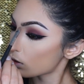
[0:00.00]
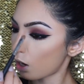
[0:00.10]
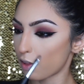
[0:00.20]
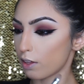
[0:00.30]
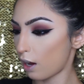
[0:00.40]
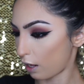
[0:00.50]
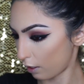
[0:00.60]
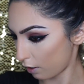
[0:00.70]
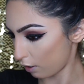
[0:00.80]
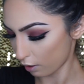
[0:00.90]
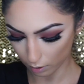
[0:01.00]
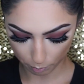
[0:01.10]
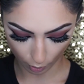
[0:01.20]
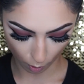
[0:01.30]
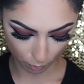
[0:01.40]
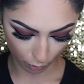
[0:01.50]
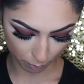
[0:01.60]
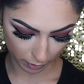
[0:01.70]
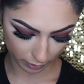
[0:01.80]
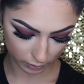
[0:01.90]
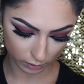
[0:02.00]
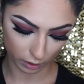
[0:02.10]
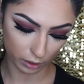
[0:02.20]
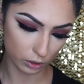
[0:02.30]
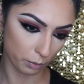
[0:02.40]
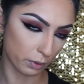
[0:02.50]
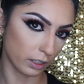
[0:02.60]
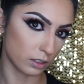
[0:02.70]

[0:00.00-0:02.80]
I think highlighting the brow bone makes such a big